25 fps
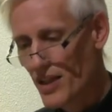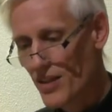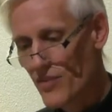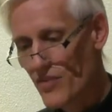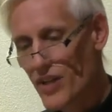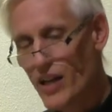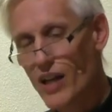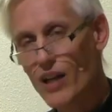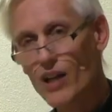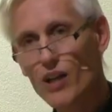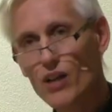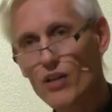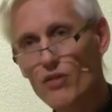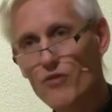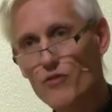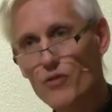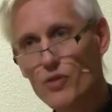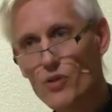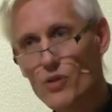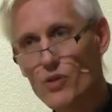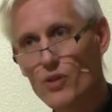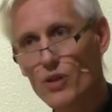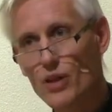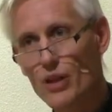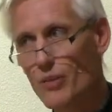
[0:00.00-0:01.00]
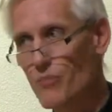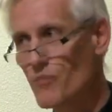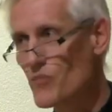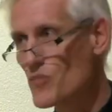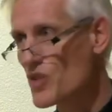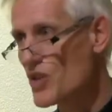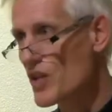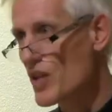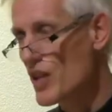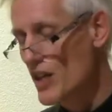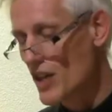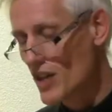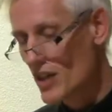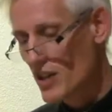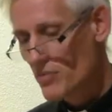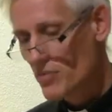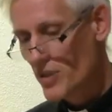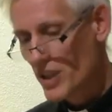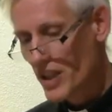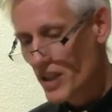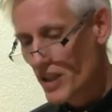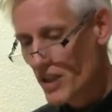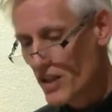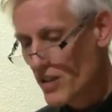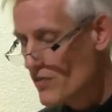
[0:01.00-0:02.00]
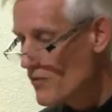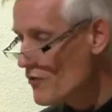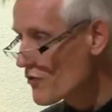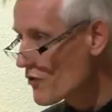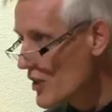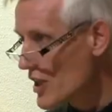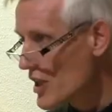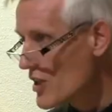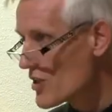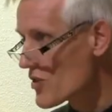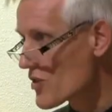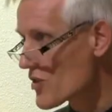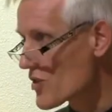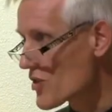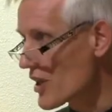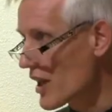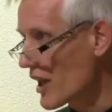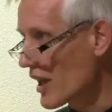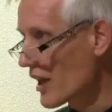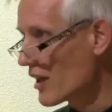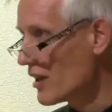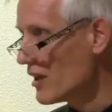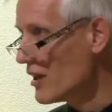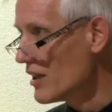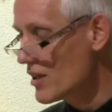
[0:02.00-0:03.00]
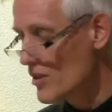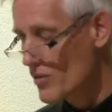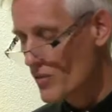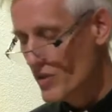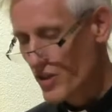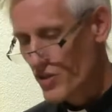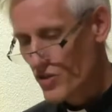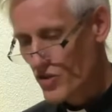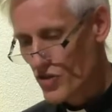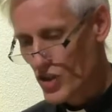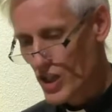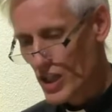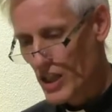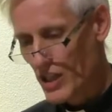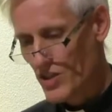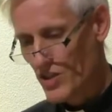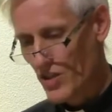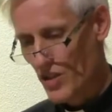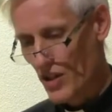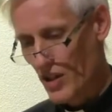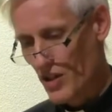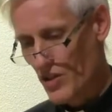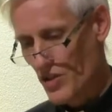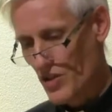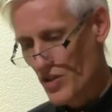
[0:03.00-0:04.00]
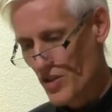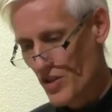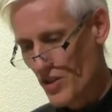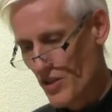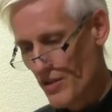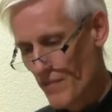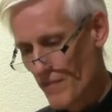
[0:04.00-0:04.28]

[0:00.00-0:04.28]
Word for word: They are formed by feasting with Jesus.